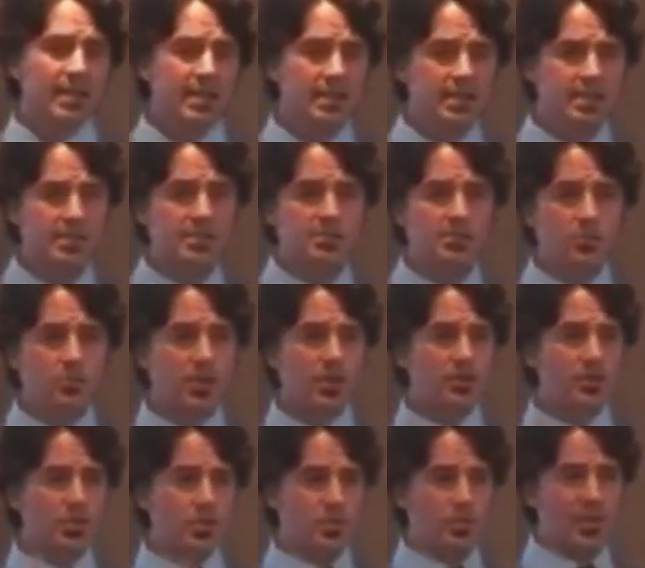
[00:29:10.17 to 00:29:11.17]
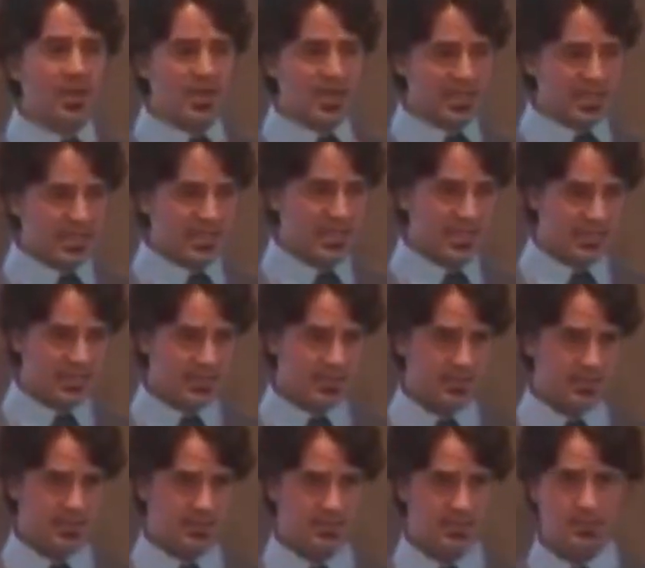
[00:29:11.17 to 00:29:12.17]
is where your body
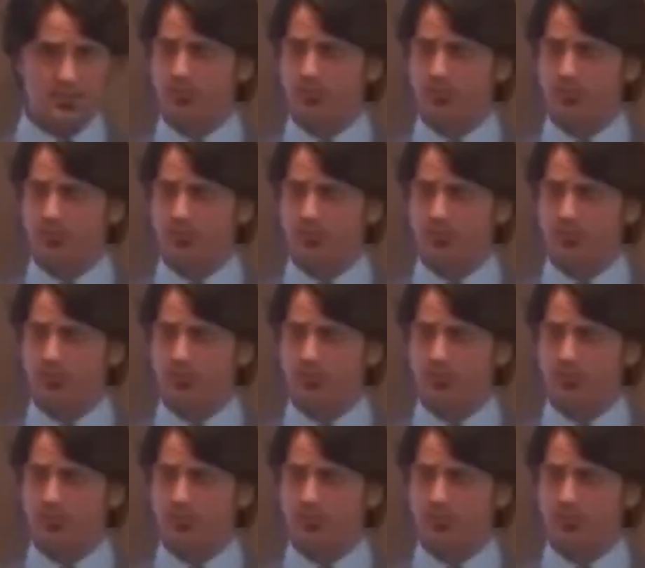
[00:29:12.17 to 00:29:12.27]
is,